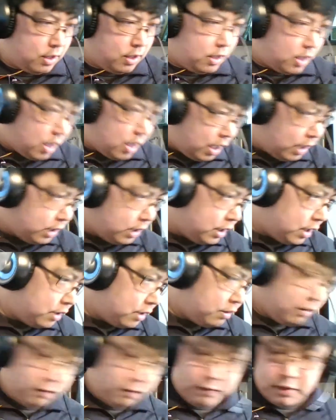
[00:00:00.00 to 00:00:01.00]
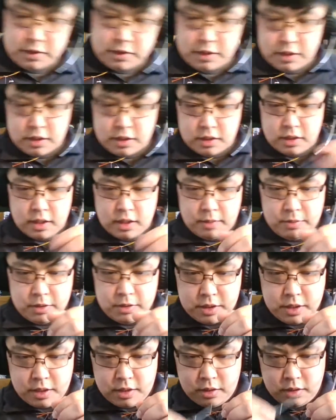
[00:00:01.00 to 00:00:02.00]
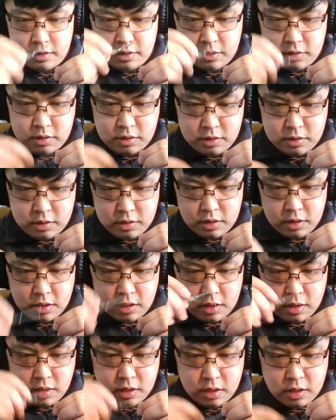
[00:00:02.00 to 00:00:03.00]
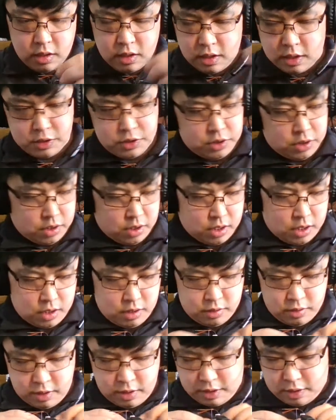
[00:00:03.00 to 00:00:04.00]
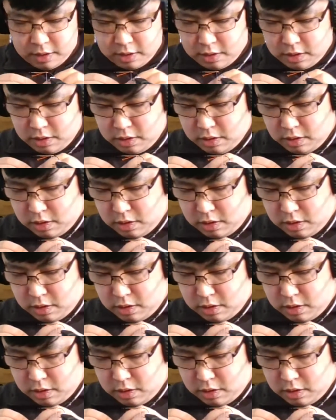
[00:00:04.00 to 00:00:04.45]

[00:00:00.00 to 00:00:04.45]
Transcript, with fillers: not a golden pheasant topping tail. Actually, I don't like the.